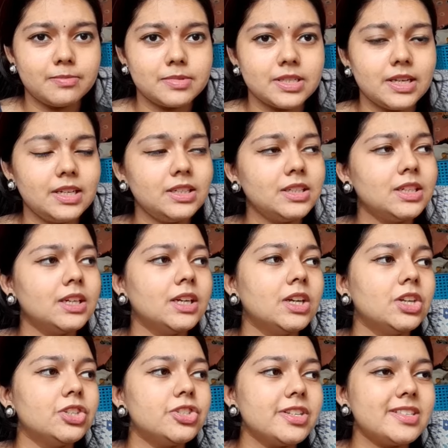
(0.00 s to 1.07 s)
comes in,
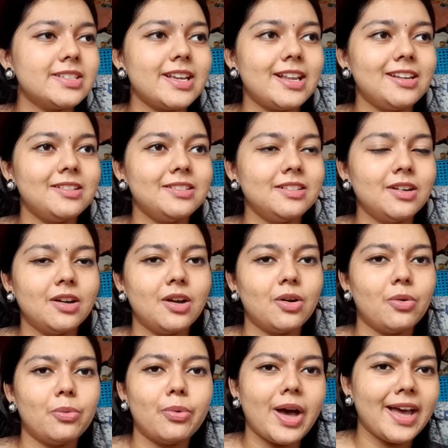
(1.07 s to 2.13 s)
just tell it,
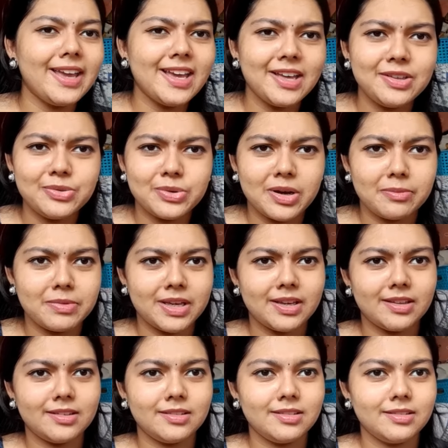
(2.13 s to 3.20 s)
why are you coming
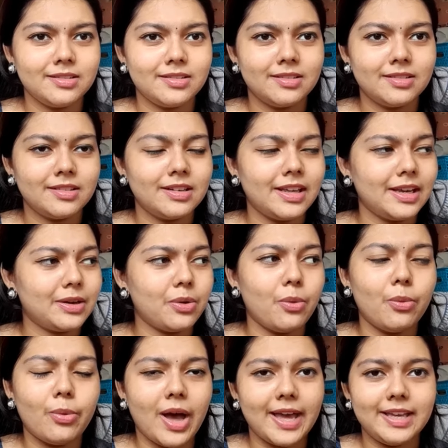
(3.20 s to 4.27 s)
in? Like,
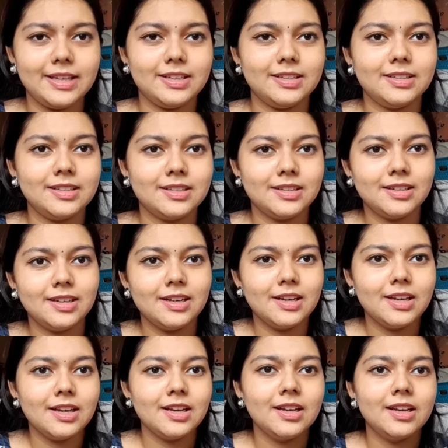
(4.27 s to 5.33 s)
why?
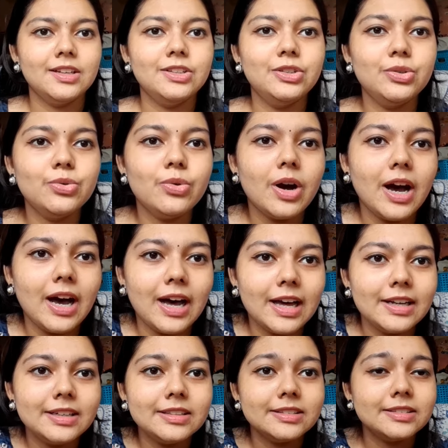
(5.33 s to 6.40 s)
You
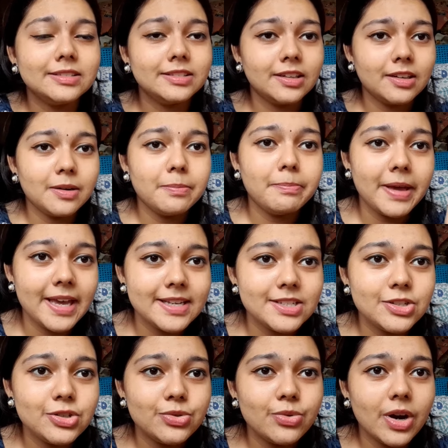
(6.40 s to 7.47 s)
are the
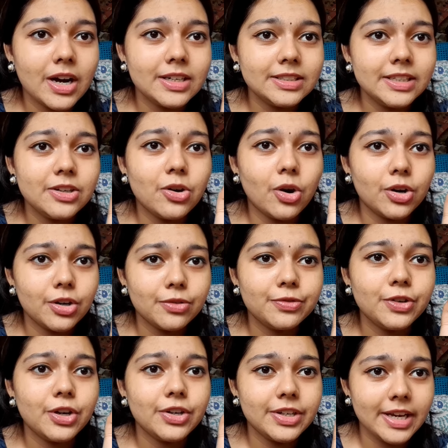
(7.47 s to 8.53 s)
best. You are the god
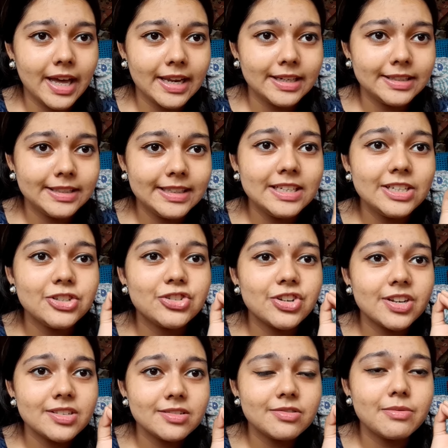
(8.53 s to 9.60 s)
of your reality.
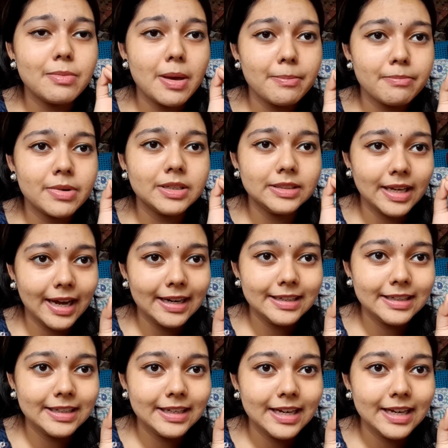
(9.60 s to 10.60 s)
Just remember that.